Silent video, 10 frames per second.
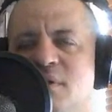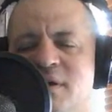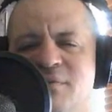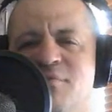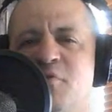
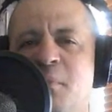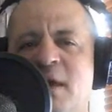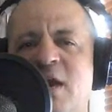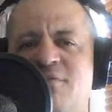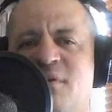even from a
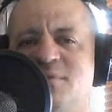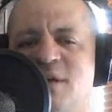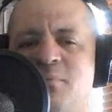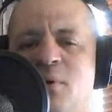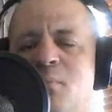kayfabe
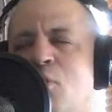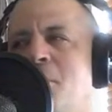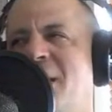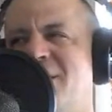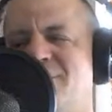standpoint, more
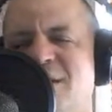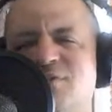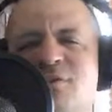main events.